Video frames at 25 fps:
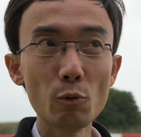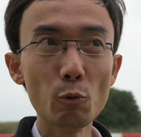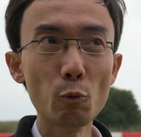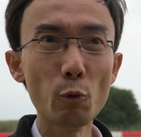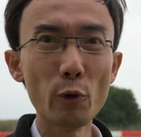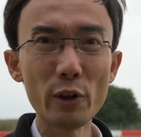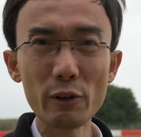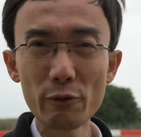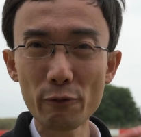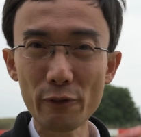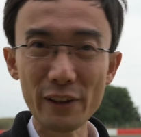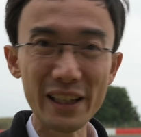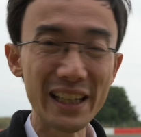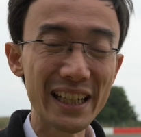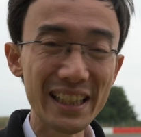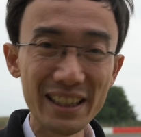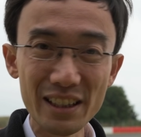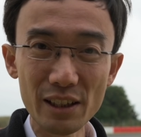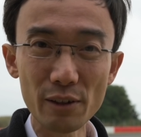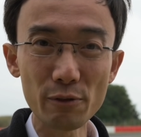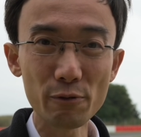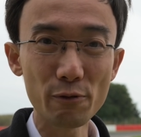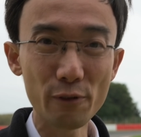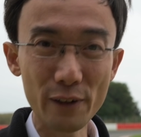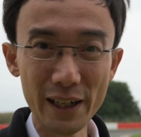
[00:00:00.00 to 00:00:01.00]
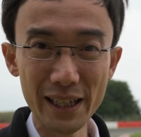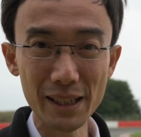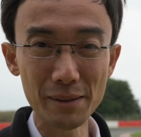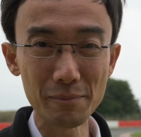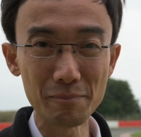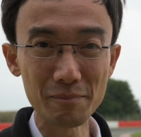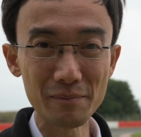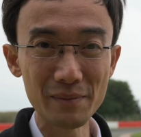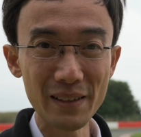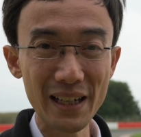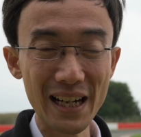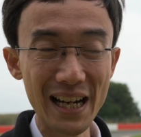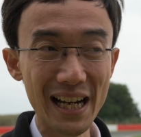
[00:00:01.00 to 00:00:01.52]
within the frame
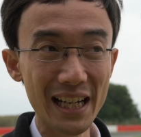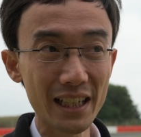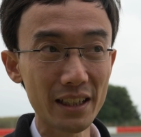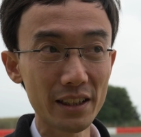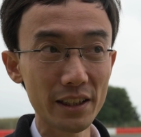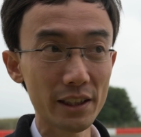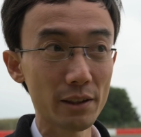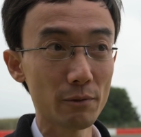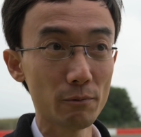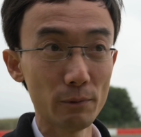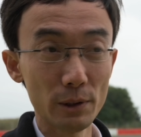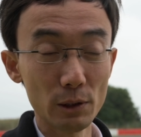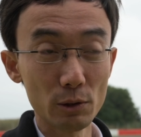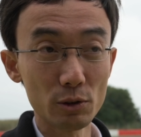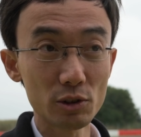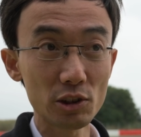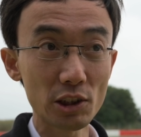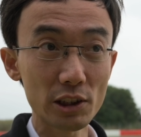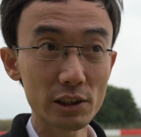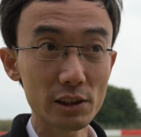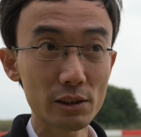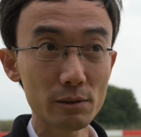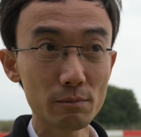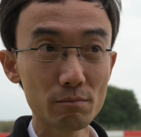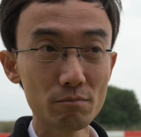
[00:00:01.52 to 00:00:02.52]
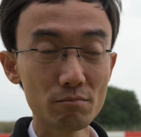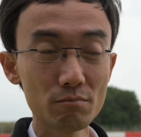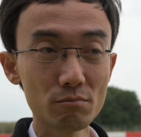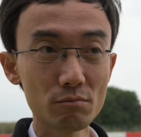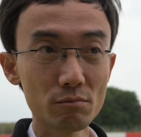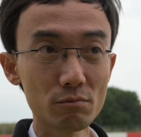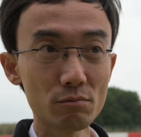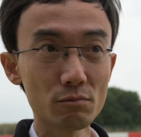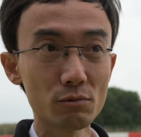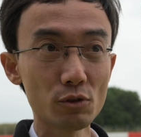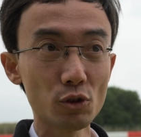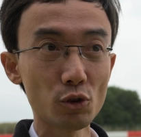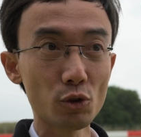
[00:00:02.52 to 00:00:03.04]
and it will just
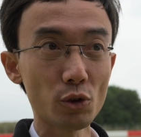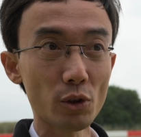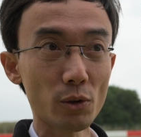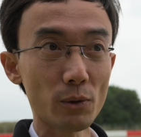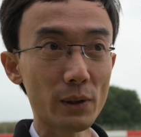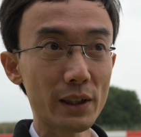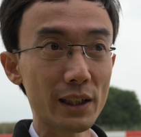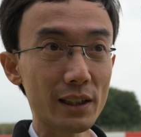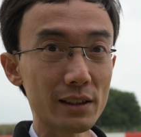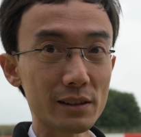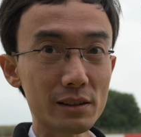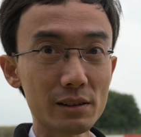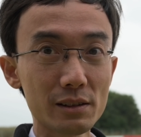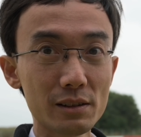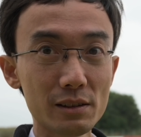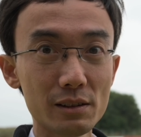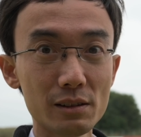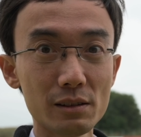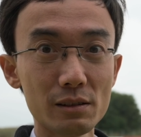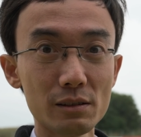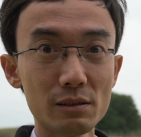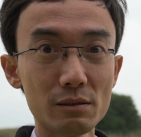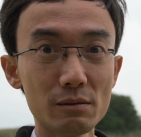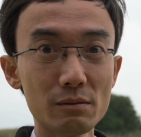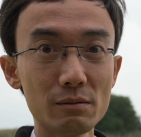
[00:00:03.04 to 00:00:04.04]
do the rest.